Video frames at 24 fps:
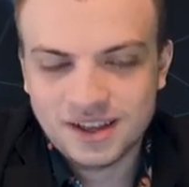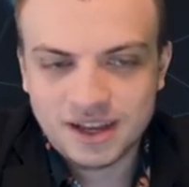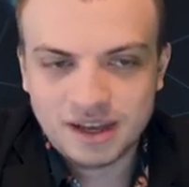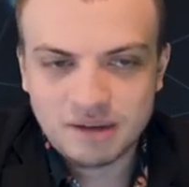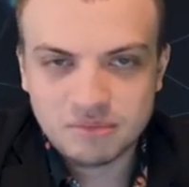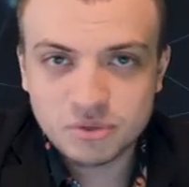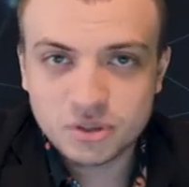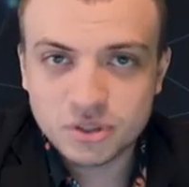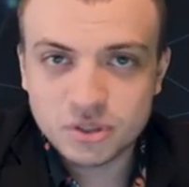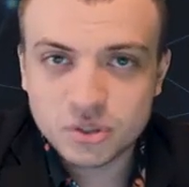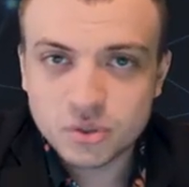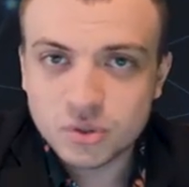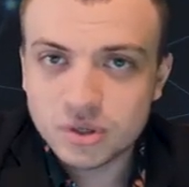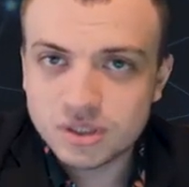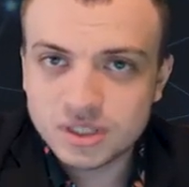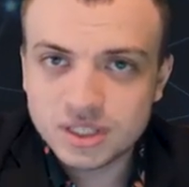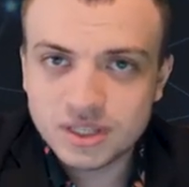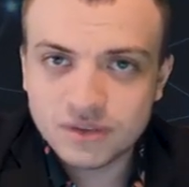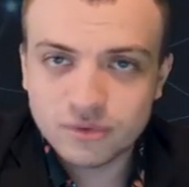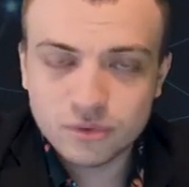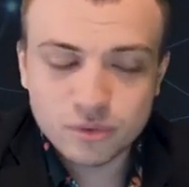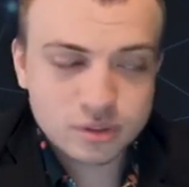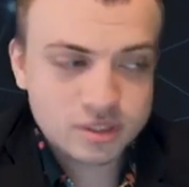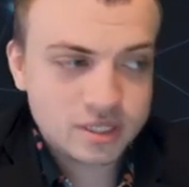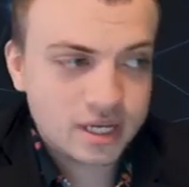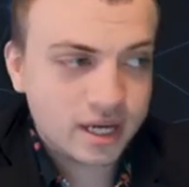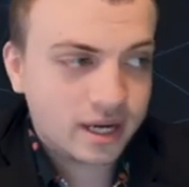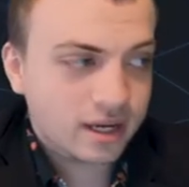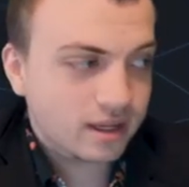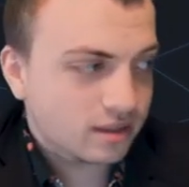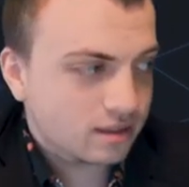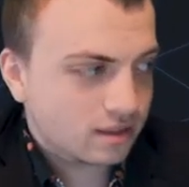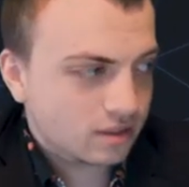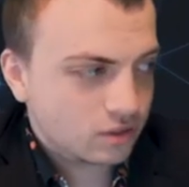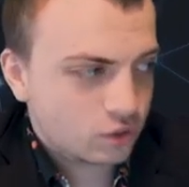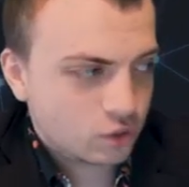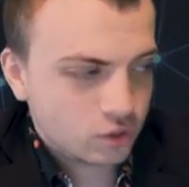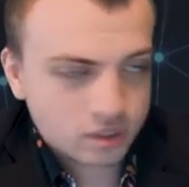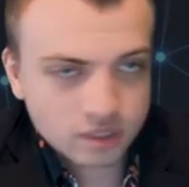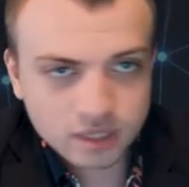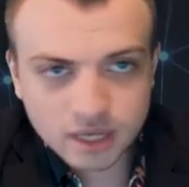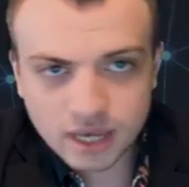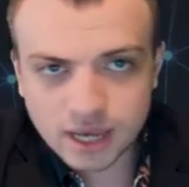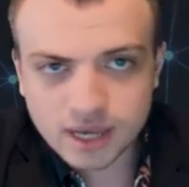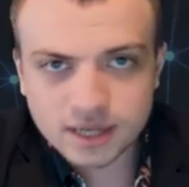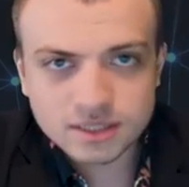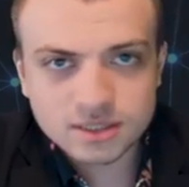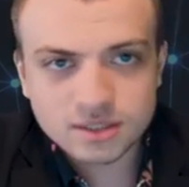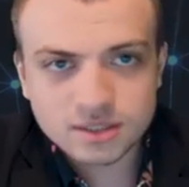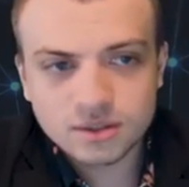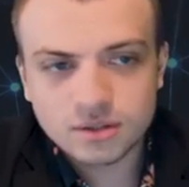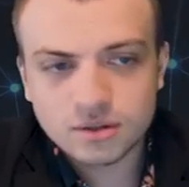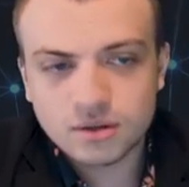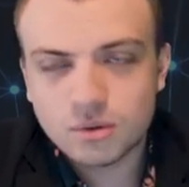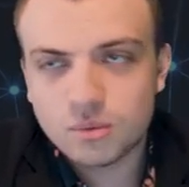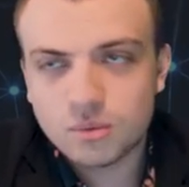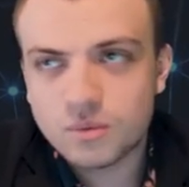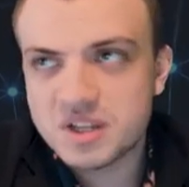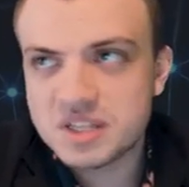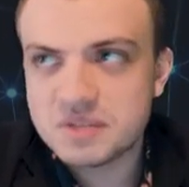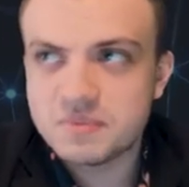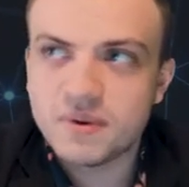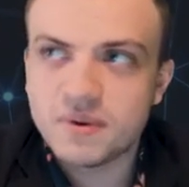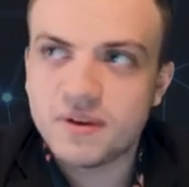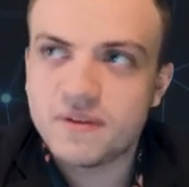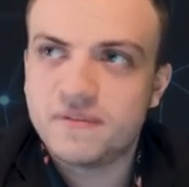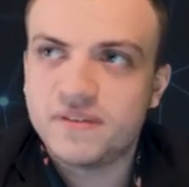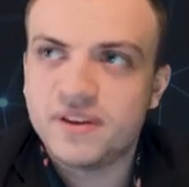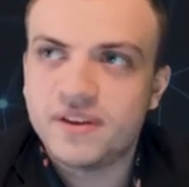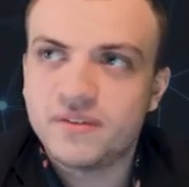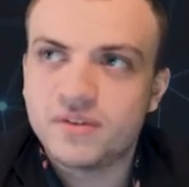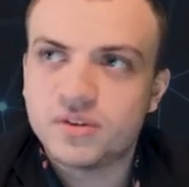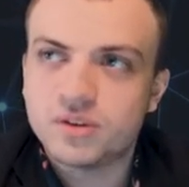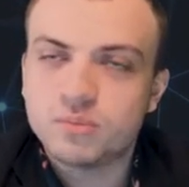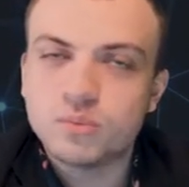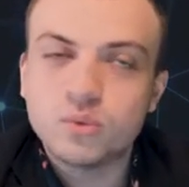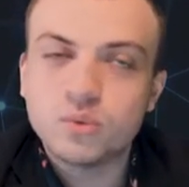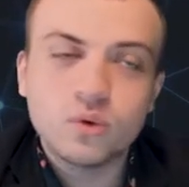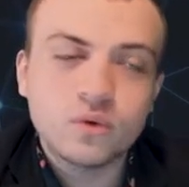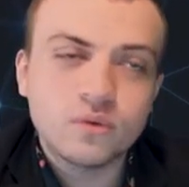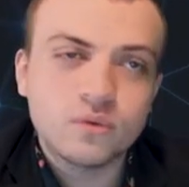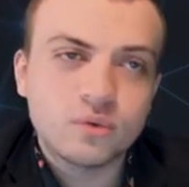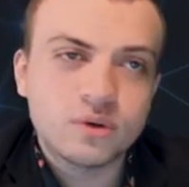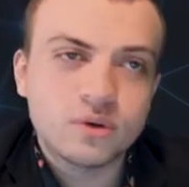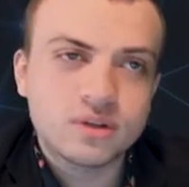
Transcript: I'm just going to give you a second and just guess, what's my favorite move?